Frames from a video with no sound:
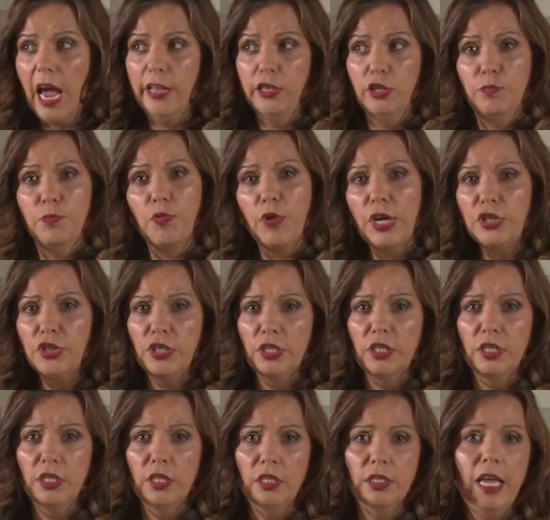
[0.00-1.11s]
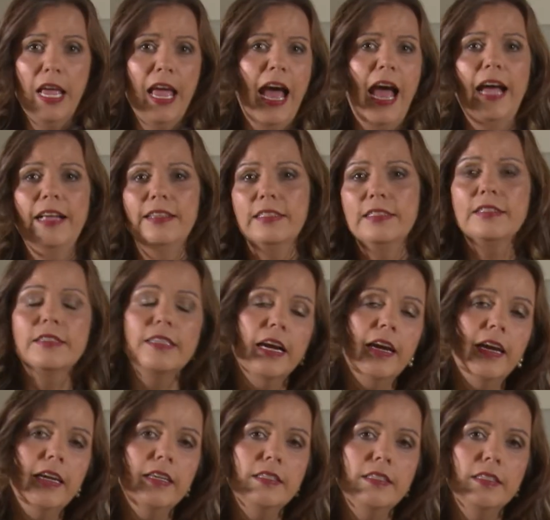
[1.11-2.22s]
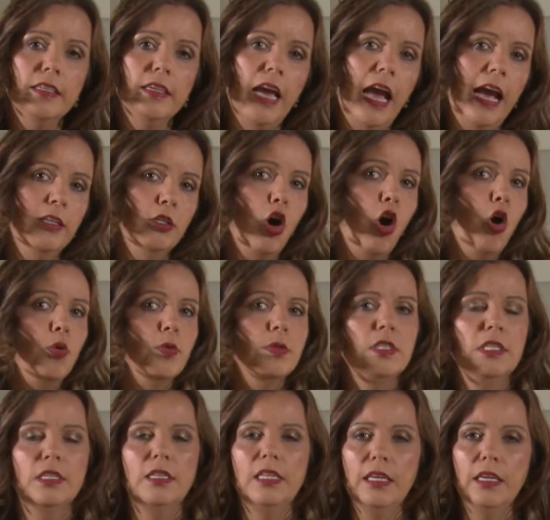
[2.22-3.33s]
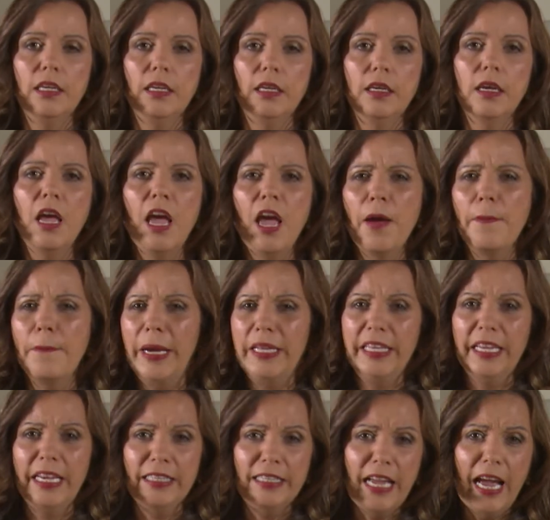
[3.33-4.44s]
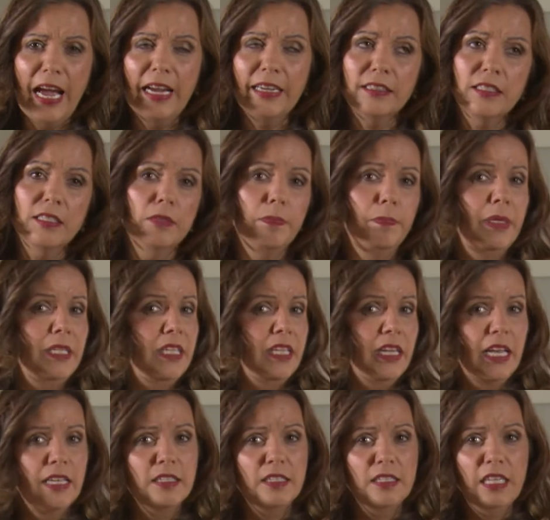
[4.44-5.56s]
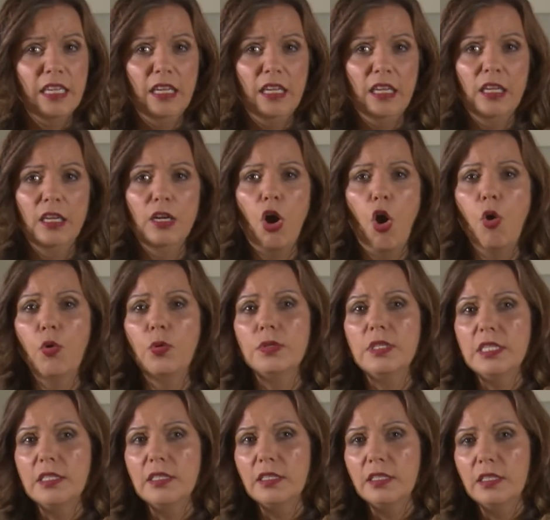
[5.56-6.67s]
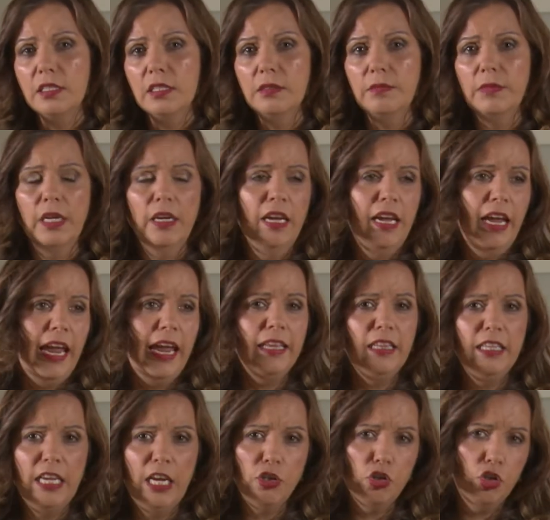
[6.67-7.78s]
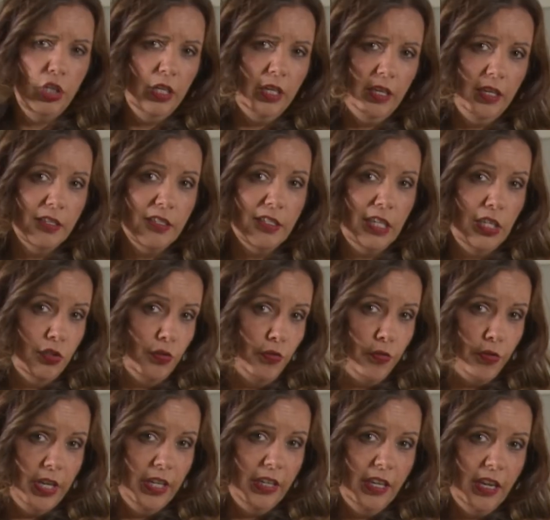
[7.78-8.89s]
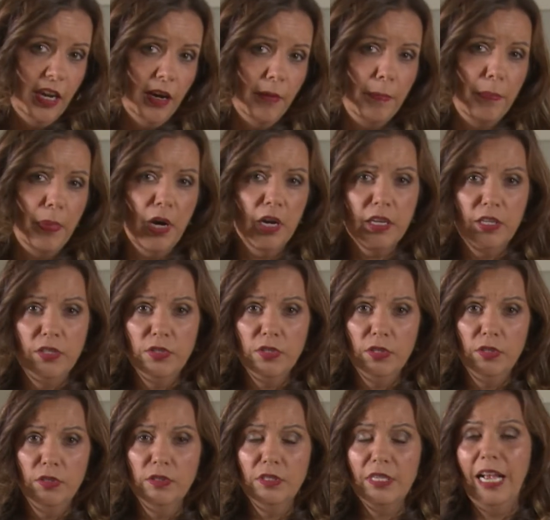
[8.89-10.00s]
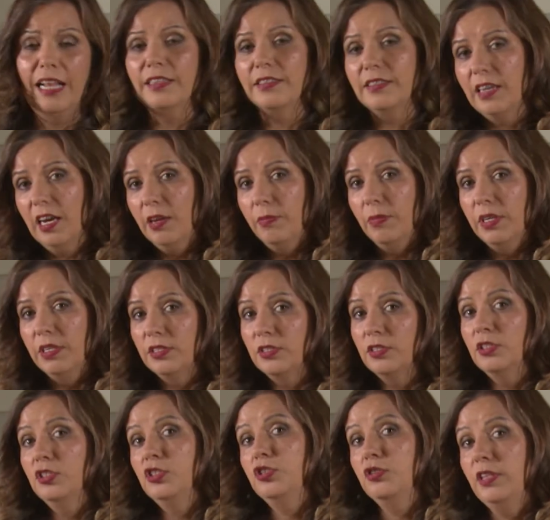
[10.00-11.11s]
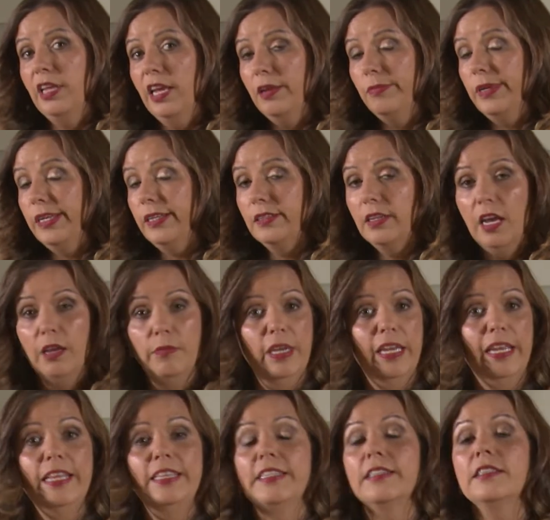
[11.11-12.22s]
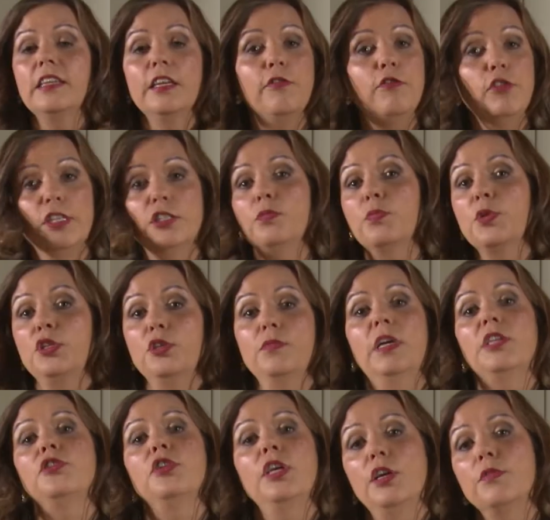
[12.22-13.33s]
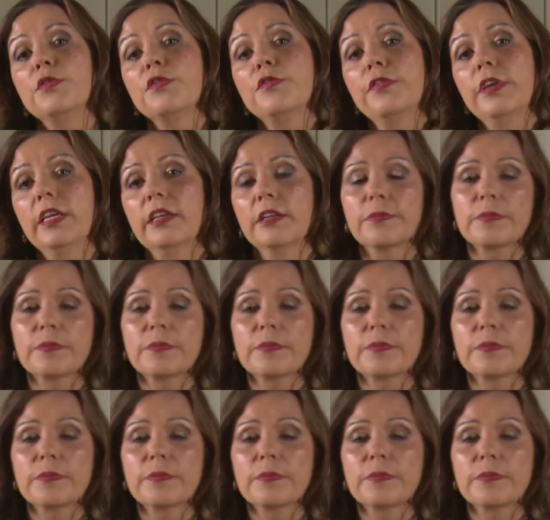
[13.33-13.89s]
and depression and anxiety and OCD, panic attacks, PTSD, autism, ADHD, schizophrenia, Parkinson's, Alzheimer's, you name it. I mean, it just influences pretty much everything.